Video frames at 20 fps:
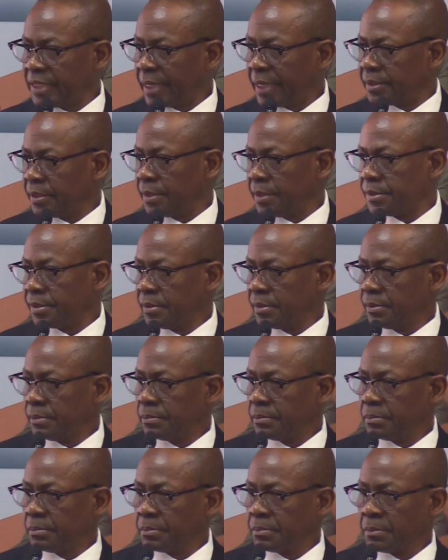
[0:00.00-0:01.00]
sectors,
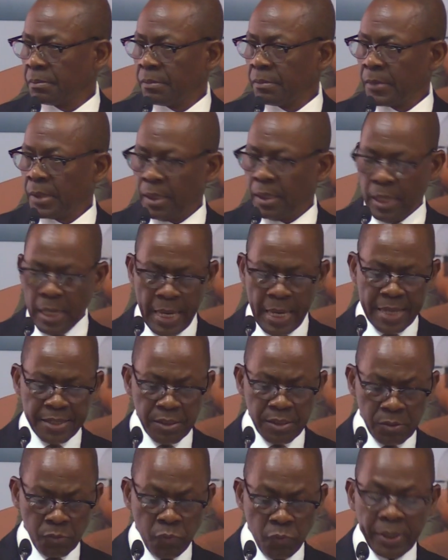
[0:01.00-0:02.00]

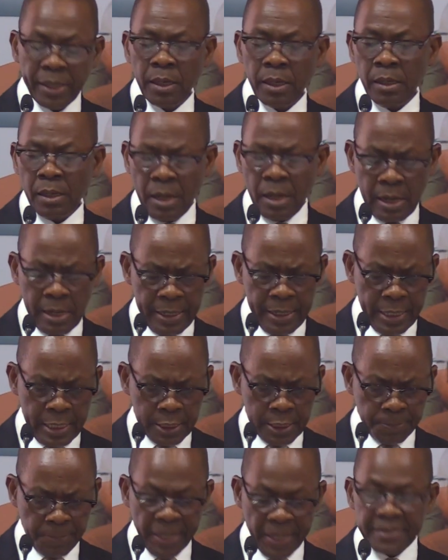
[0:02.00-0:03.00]
and we are
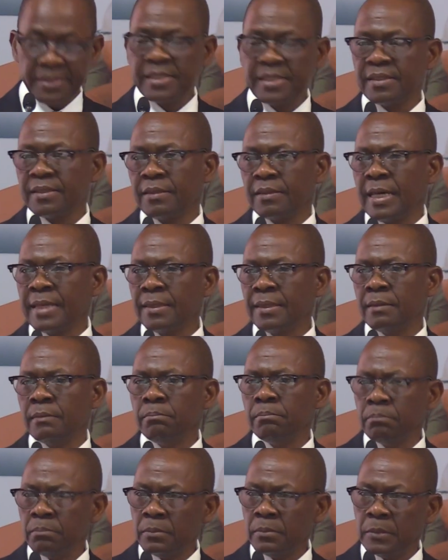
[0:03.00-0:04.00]
expecting
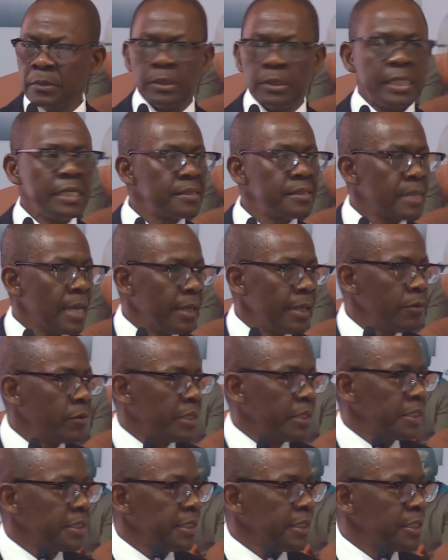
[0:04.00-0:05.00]
that these
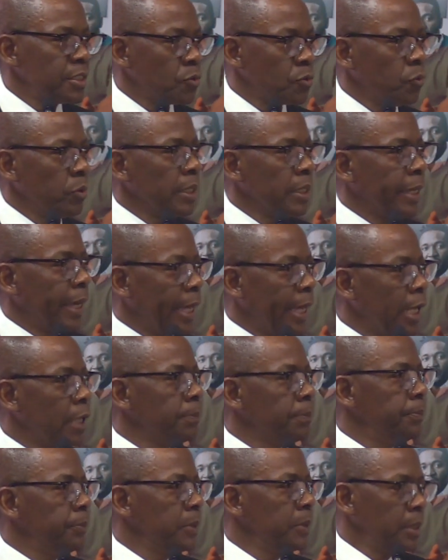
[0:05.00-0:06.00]
allocations will
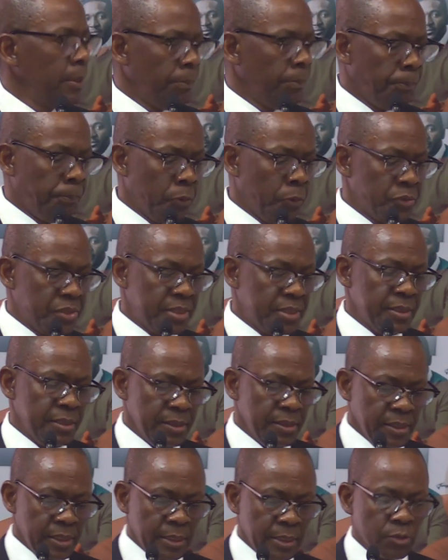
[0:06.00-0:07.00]
help boost
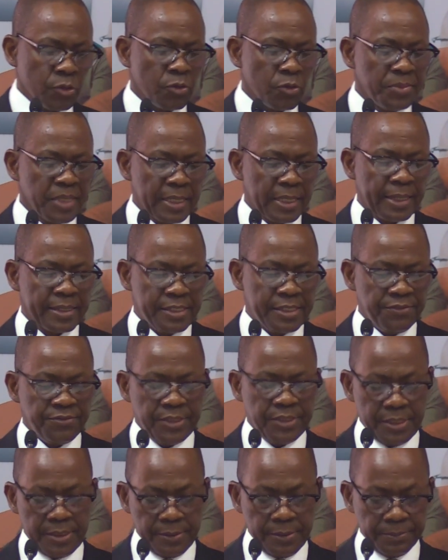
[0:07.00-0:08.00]
economic
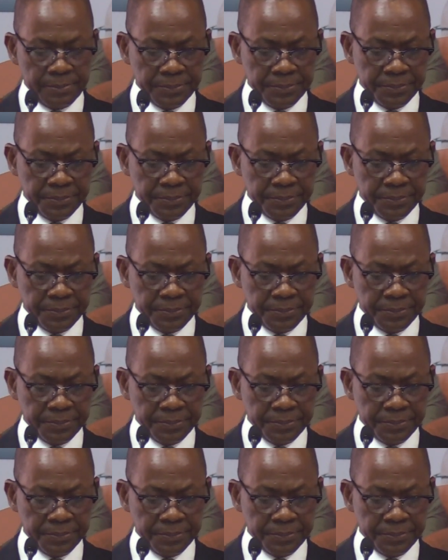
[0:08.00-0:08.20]
activity.